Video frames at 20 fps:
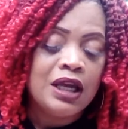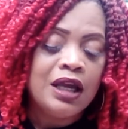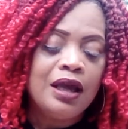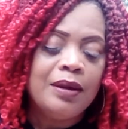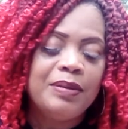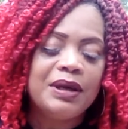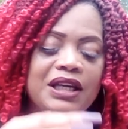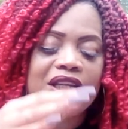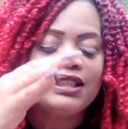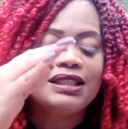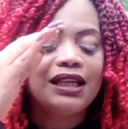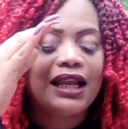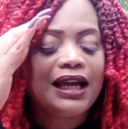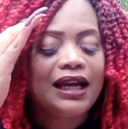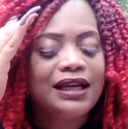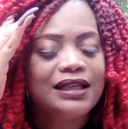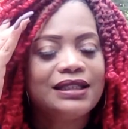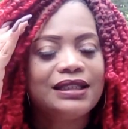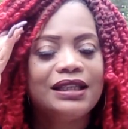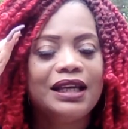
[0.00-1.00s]
Because like
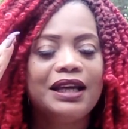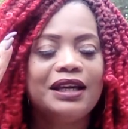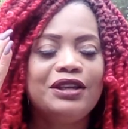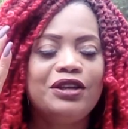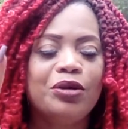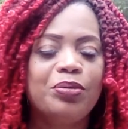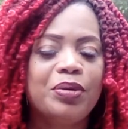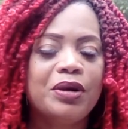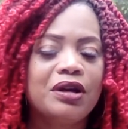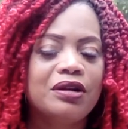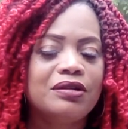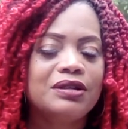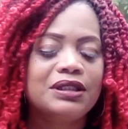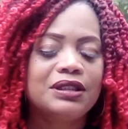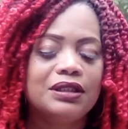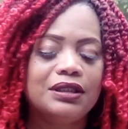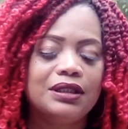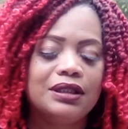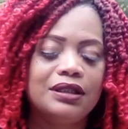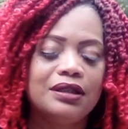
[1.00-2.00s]
I say, your
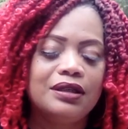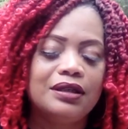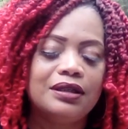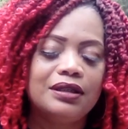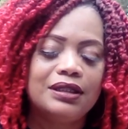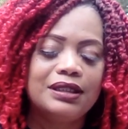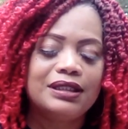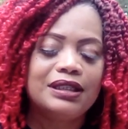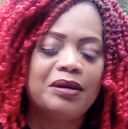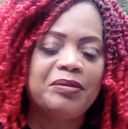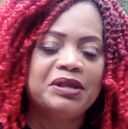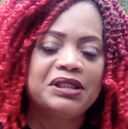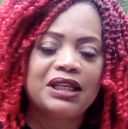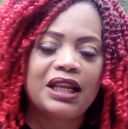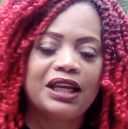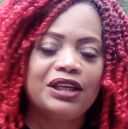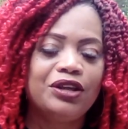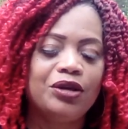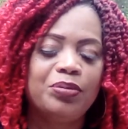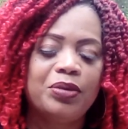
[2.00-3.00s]
person here, it's almost
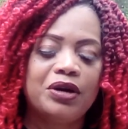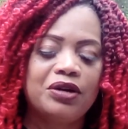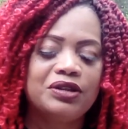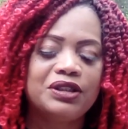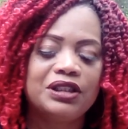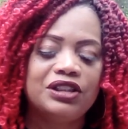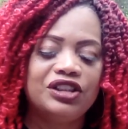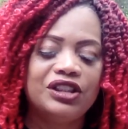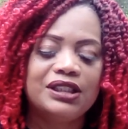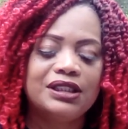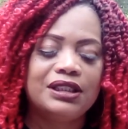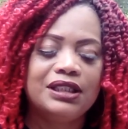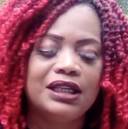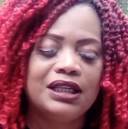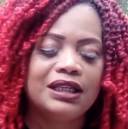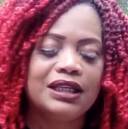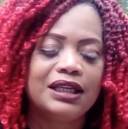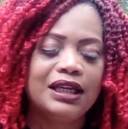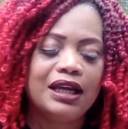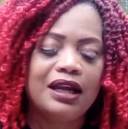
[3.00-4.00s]
like your person just
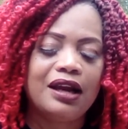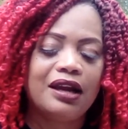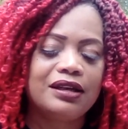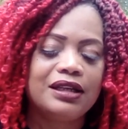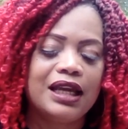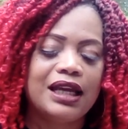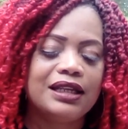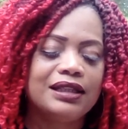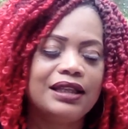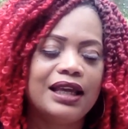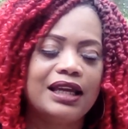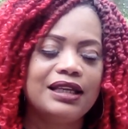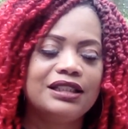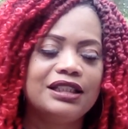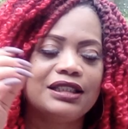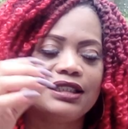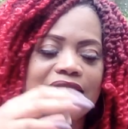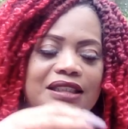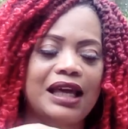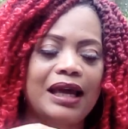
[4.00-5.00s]
didn't care. They they
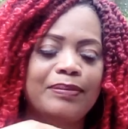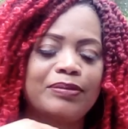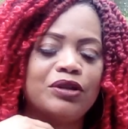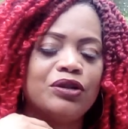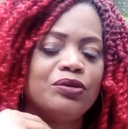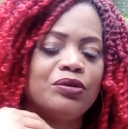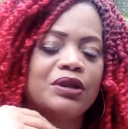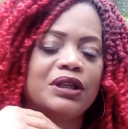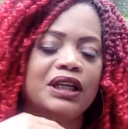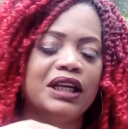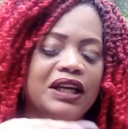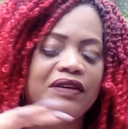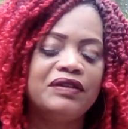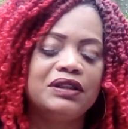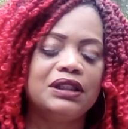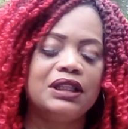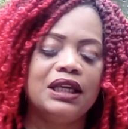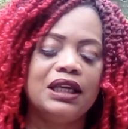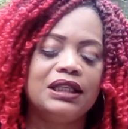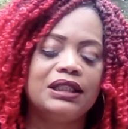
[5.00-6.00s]
just stopped doing
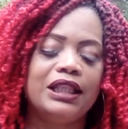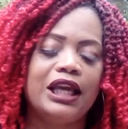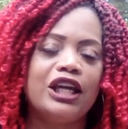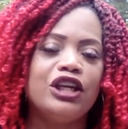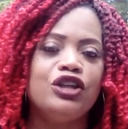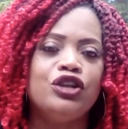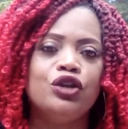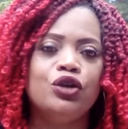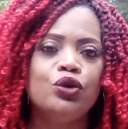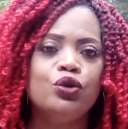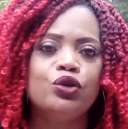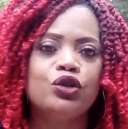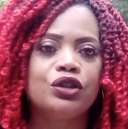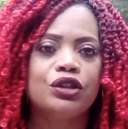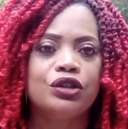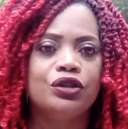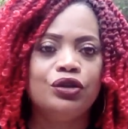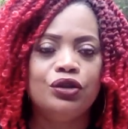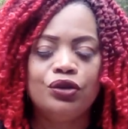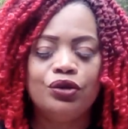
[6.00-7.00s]
everything they used to
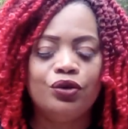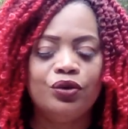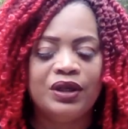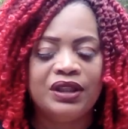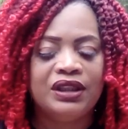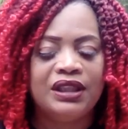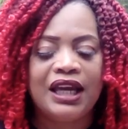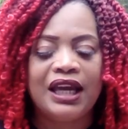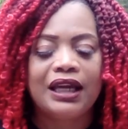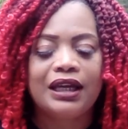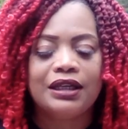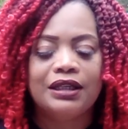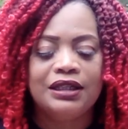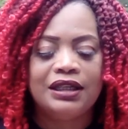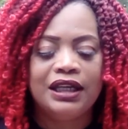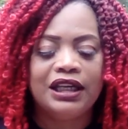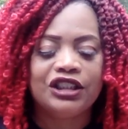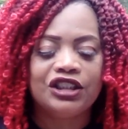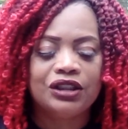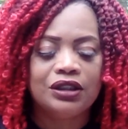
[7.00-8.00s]
do in that
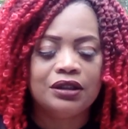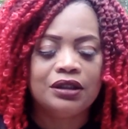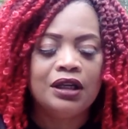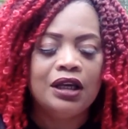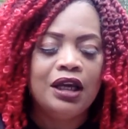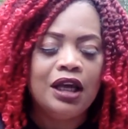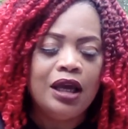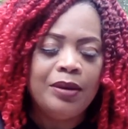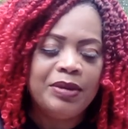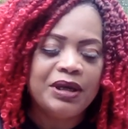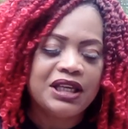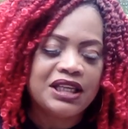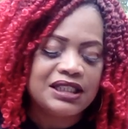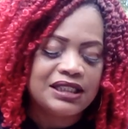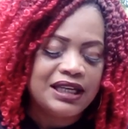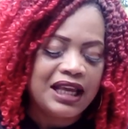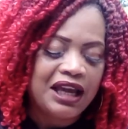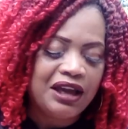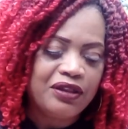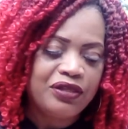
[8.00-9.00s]
connection because
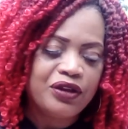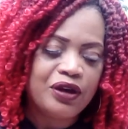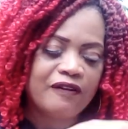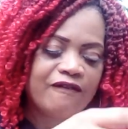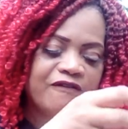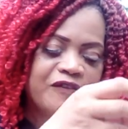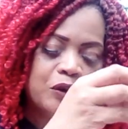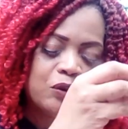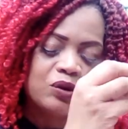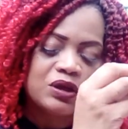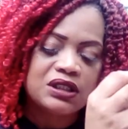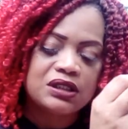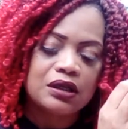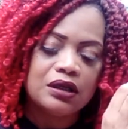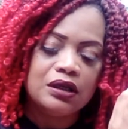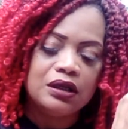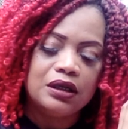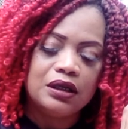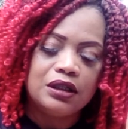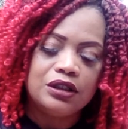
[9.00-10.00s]
now they're focused
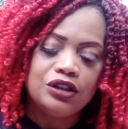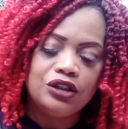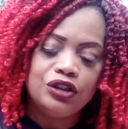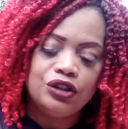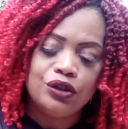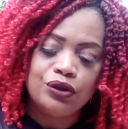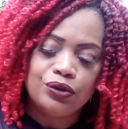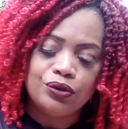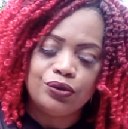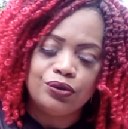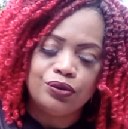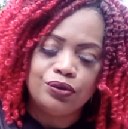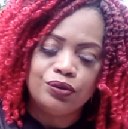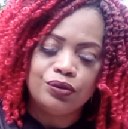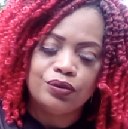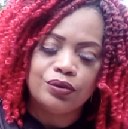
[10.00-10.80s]
on you.